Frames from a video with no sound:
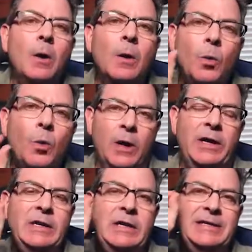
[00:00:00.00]

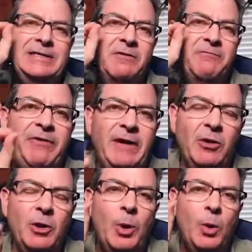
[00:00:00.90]
What is
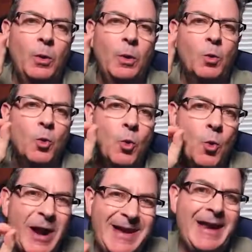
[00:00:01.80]
available
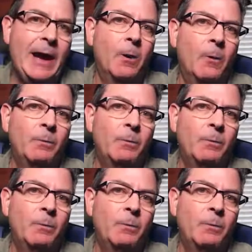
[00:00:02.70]
right now?